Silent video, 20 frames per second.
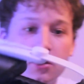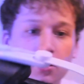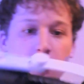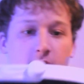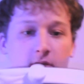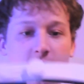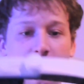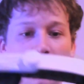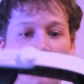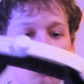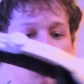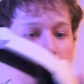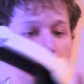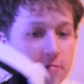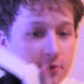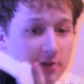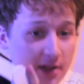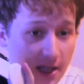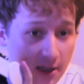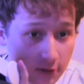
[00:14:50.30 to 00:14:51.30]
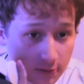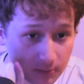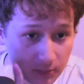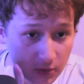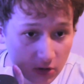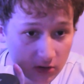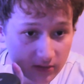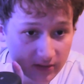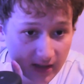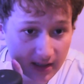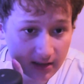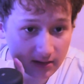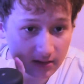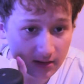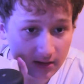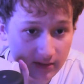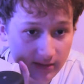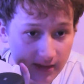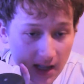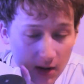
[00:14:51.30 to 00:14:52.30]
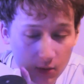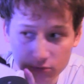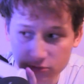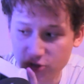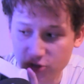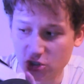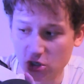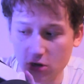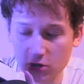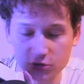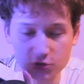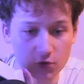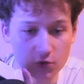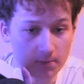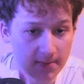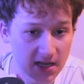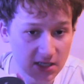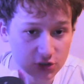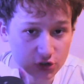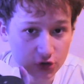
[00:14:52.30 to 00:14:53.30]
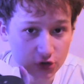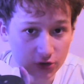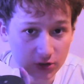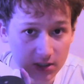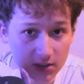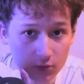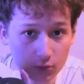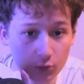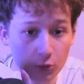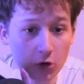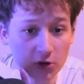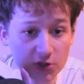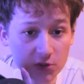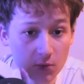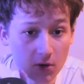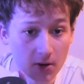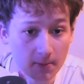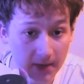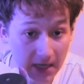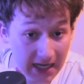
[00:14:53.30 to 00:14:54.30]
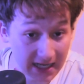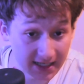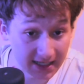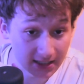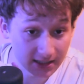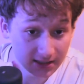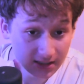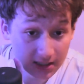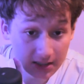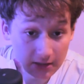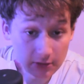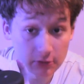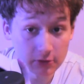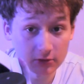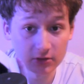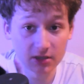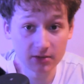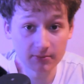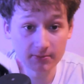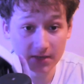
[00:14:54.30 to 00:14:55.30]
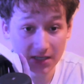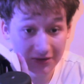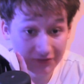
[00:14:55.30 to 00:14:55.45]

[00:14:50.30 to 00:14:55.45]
Then once that's plugged in, that will charge your battery while you are playing, so you can play for